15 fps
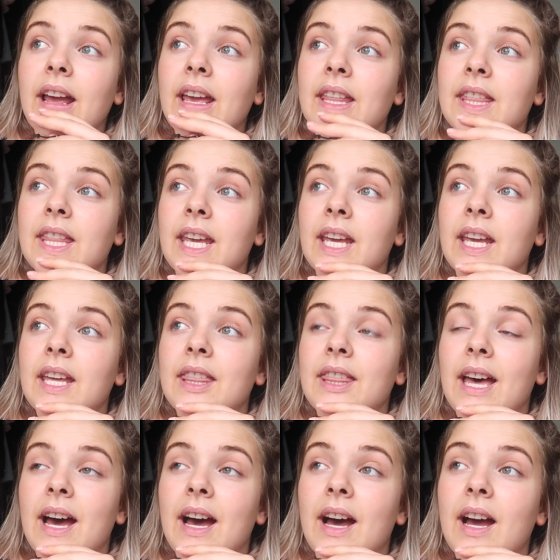I think
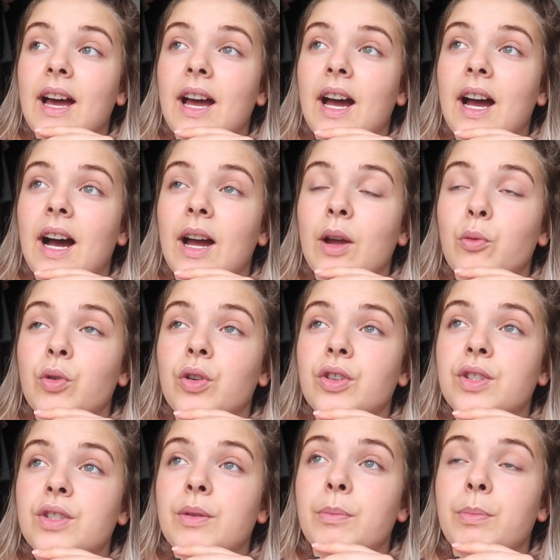that I
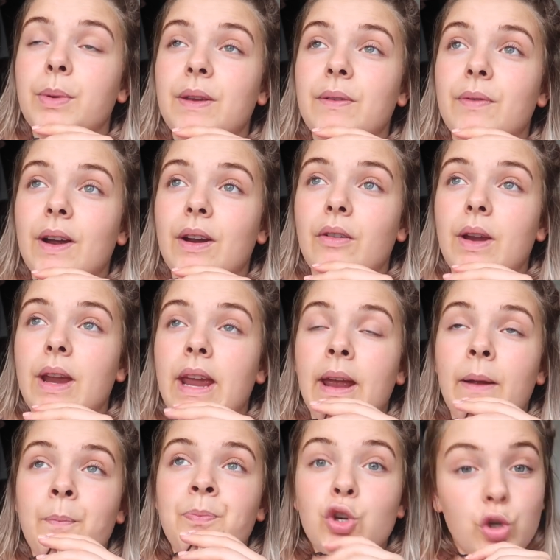would be very
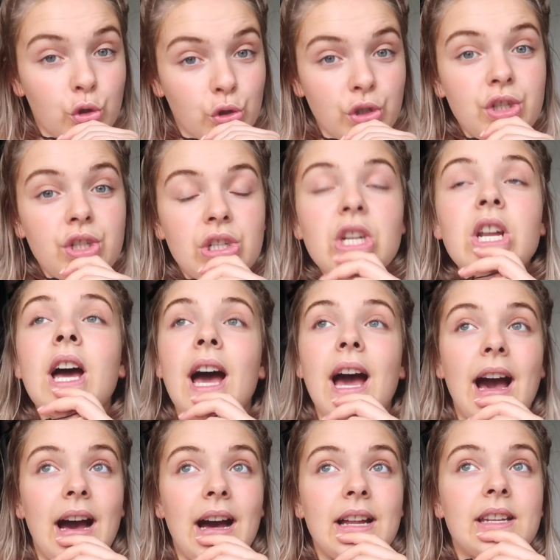good
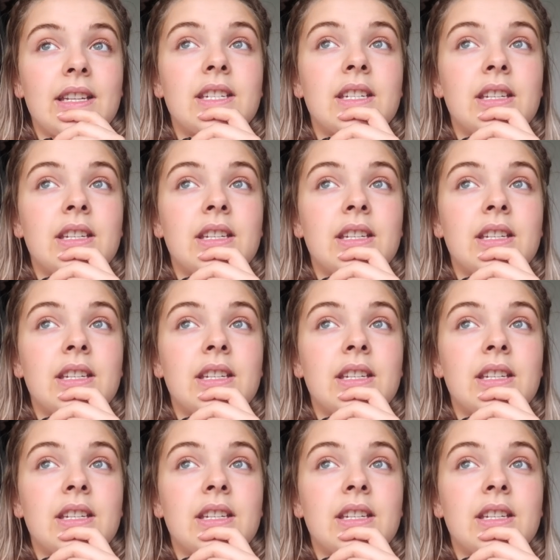at